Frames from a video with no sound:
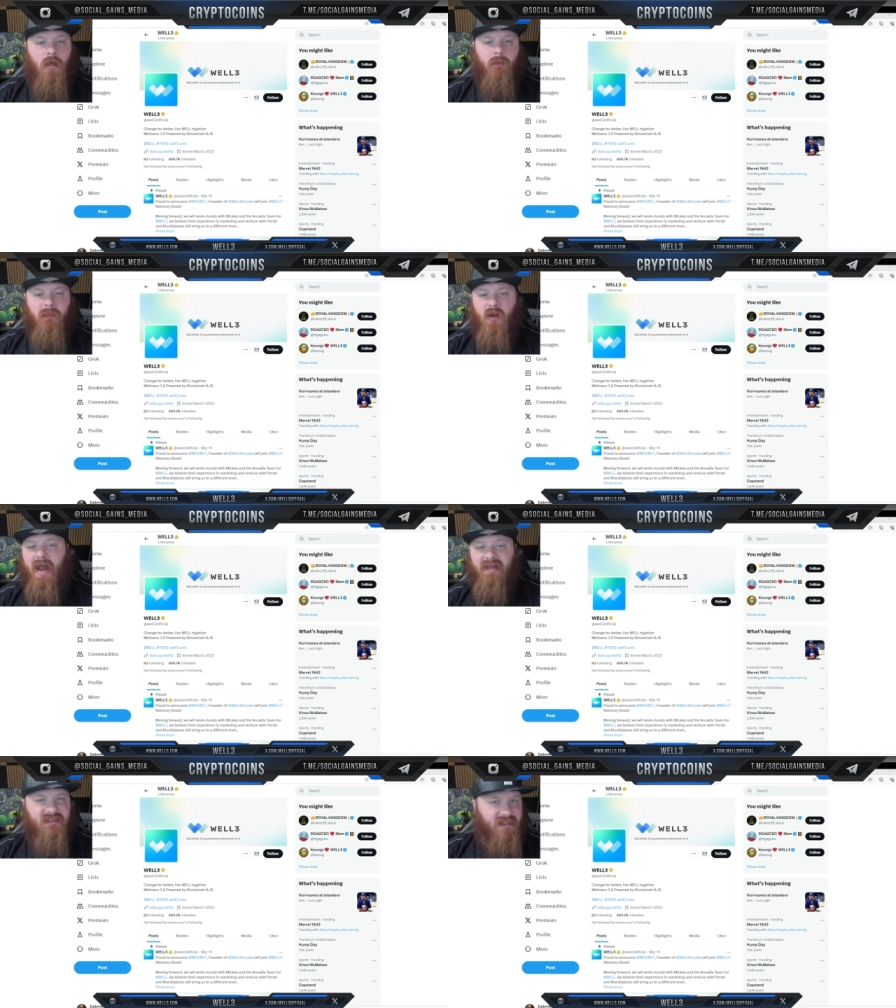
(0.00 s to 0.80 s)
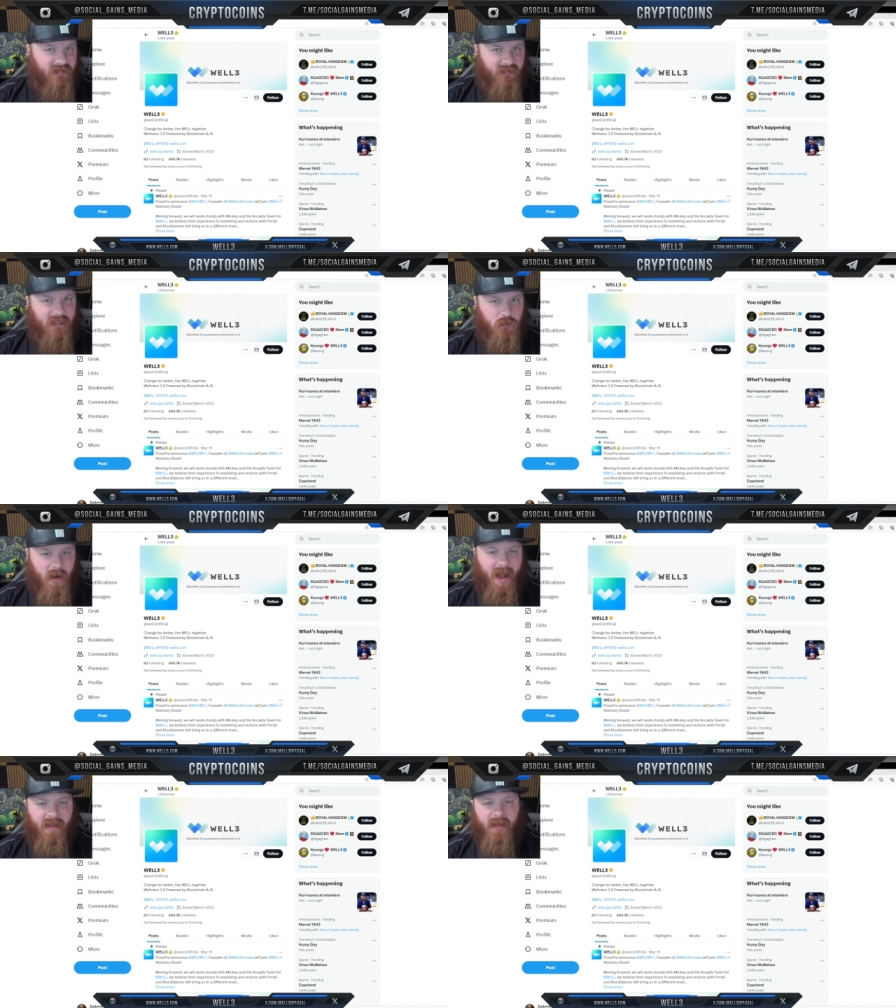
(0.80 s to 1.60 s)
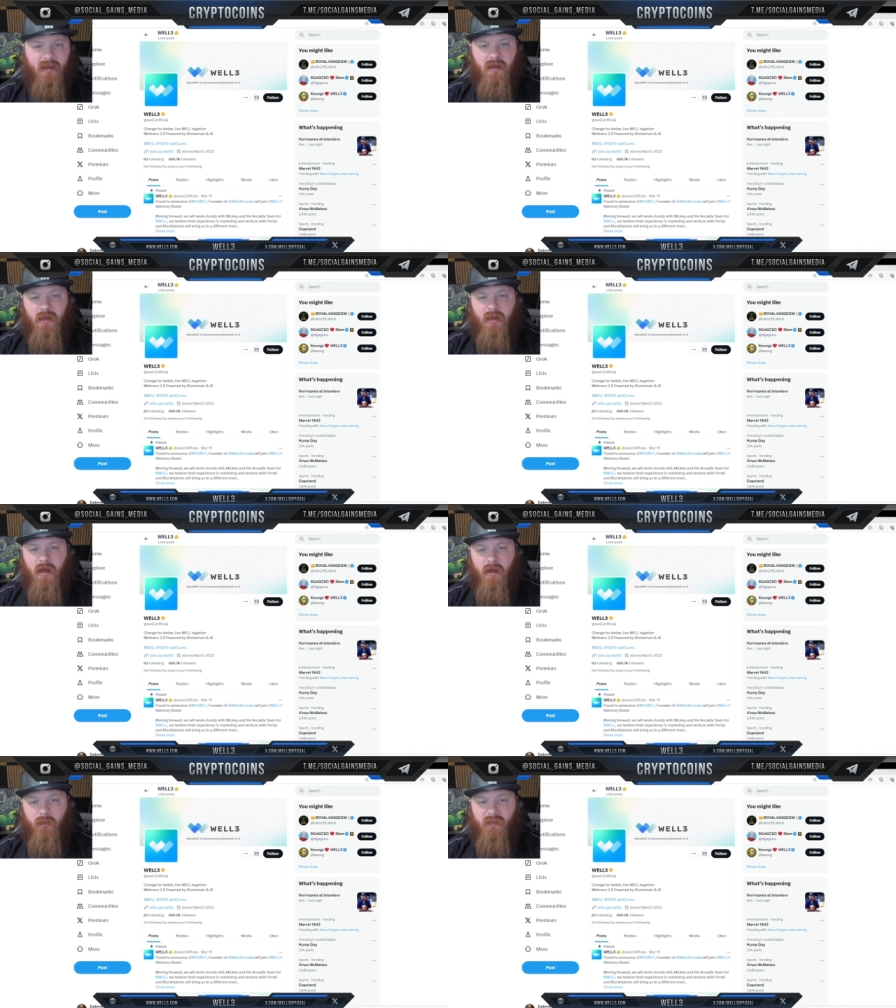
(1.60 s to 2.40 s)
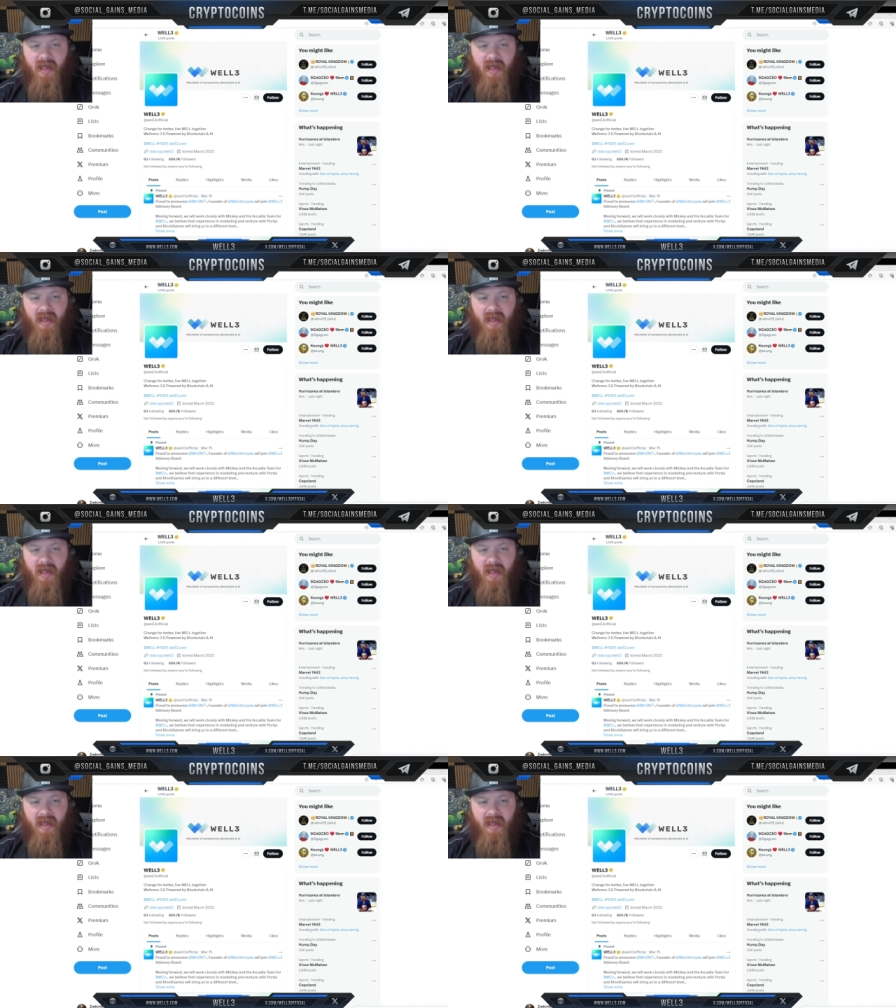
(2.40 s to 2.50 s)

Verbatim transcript: mere activity tracking. Um,